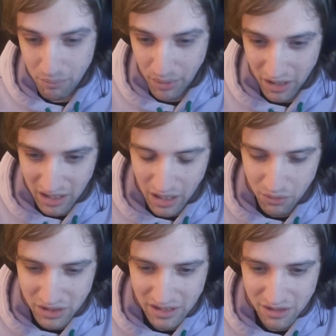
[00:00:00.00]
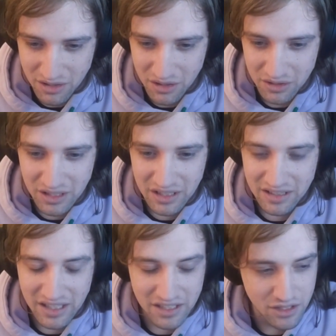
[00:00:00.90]
But I wanted to let you know
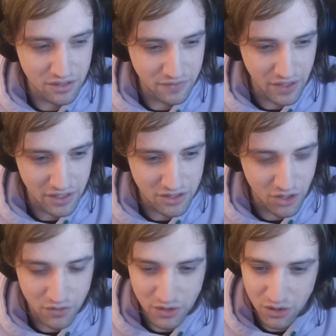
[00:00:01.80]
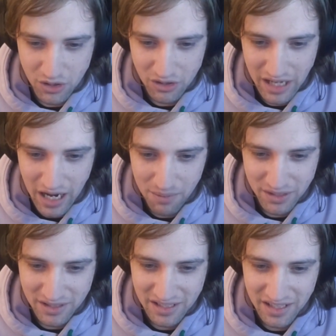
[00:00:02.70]
this is the first of two shows that are happening